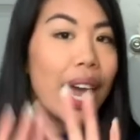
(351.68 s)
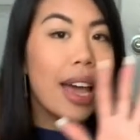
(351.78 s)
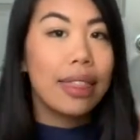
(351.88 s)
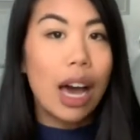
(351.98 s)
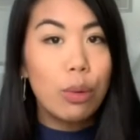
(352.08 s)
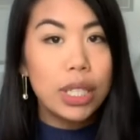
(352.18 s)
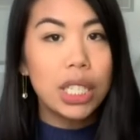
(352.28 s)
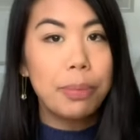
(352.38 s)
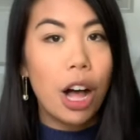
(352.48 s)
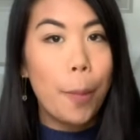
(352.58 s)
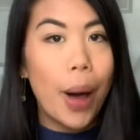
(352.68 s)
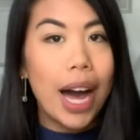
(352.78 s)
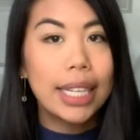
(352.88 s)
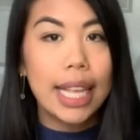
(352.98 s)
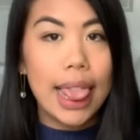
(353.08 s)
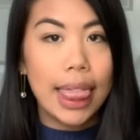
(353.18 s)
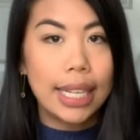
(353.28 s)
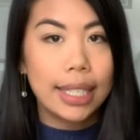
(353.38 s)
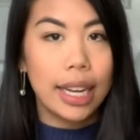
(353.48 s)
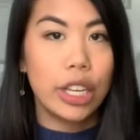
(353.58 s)
that was a small box.
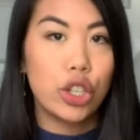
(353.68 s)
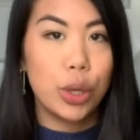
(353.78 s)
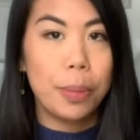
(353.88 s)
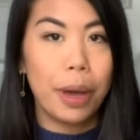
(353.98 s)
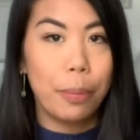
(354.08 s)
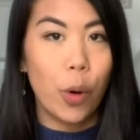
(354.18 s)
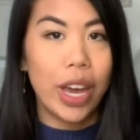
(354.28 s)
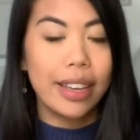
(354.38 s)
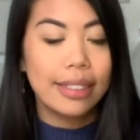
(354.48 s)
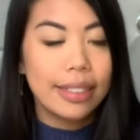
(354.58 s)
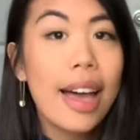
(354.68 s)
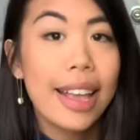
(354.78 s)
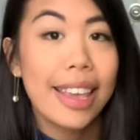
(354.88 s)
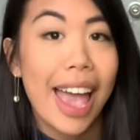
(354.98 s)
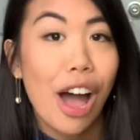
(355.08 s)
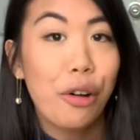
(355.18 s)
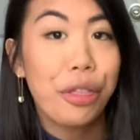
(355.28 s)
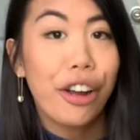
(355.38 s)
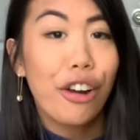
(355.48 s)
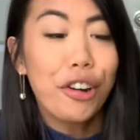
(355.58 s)
Let's get into the big boy. Now
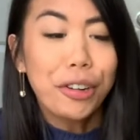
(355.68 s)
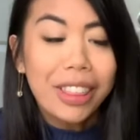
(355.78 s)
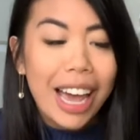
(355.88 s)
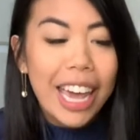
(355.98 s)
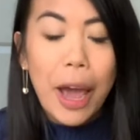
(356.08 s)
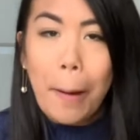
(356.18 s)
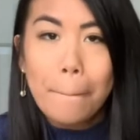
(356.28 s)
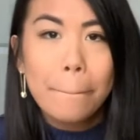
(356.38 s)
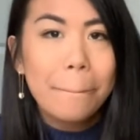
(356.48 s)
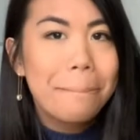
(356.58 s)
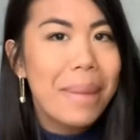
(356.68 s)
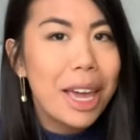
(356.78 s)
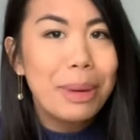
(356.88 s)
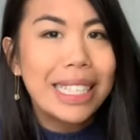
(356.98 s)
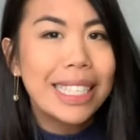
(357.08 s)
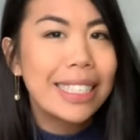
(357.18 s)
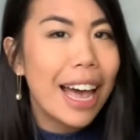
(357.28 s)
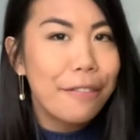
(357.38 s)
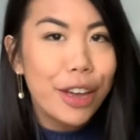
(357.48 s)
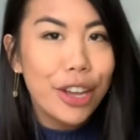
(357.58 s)
there are like maybe
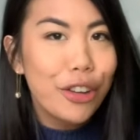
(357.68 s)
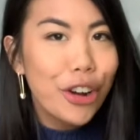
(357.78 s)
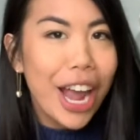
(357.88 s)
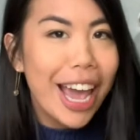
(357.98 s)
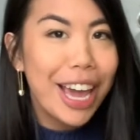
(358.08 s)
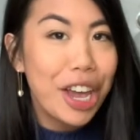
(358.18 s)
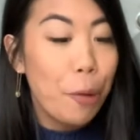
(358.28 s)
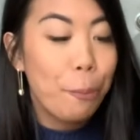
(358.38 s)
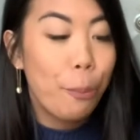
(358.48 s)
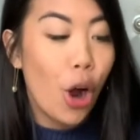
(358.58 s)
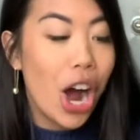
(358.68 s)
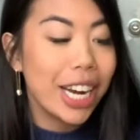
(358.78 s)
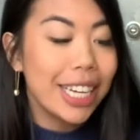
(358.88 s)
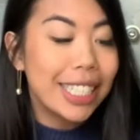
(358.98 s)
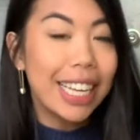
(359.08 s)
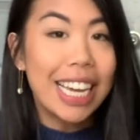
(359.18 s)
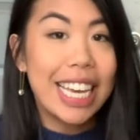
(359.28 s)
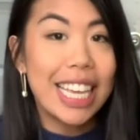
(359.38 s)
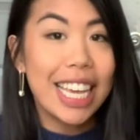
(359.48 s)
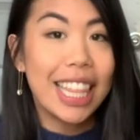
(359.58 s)
7 or 8 products
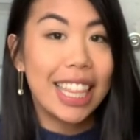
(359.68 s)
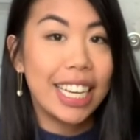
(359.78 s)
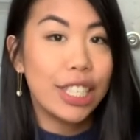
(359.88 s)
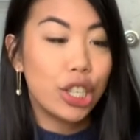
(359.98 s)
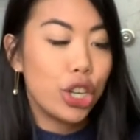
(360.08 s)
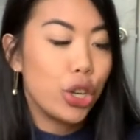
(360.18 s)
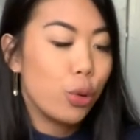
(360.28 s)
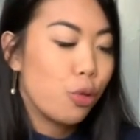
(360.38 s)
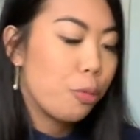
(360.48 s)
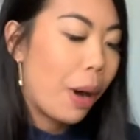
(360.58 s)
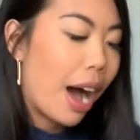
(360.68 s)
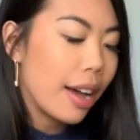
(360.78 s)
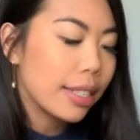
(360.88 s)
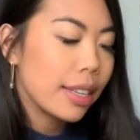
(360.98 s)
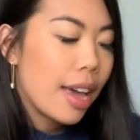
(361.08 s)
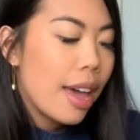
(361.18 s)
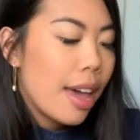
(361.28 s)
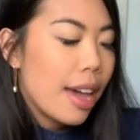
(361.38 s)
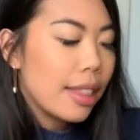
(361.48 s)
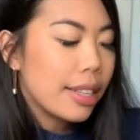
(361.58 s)
in this huge box,
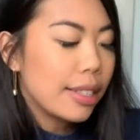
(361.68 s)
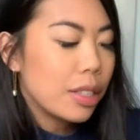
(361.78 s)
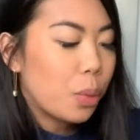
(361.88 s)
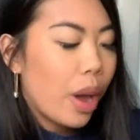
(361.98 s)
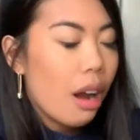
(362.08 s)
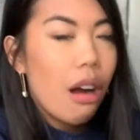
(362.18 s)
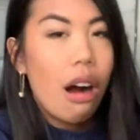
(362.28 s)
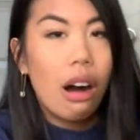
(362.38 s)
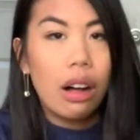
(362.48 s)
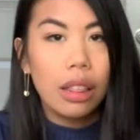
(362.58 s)
and this is where all